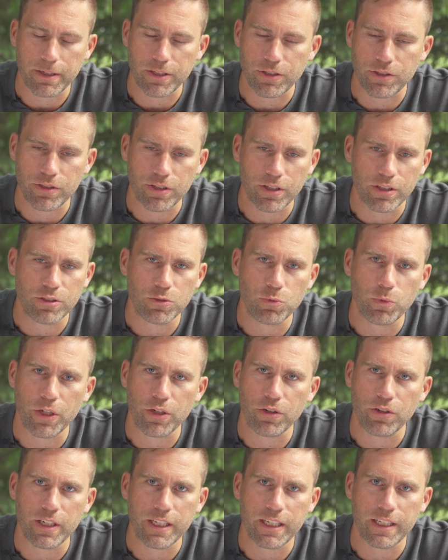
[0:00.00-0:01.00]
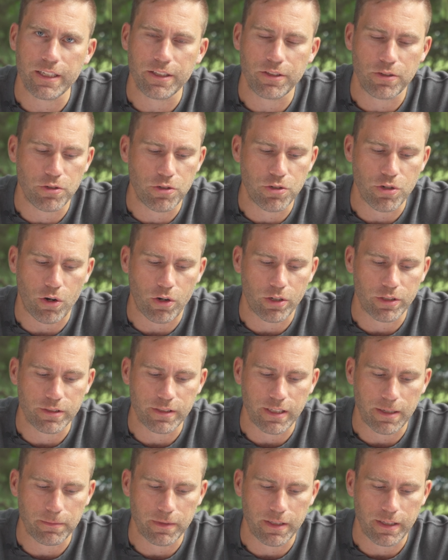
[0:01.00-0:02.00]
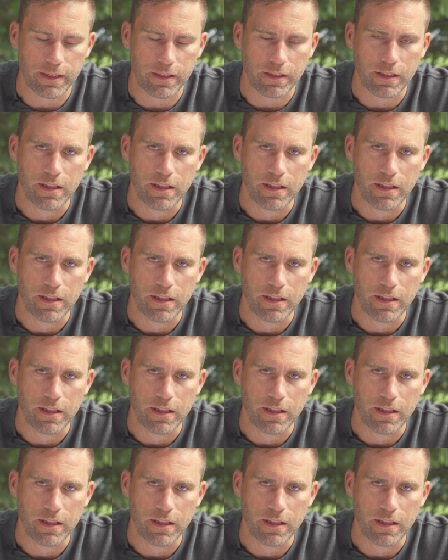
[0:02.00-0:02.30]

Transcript: It's just when you need to charge something.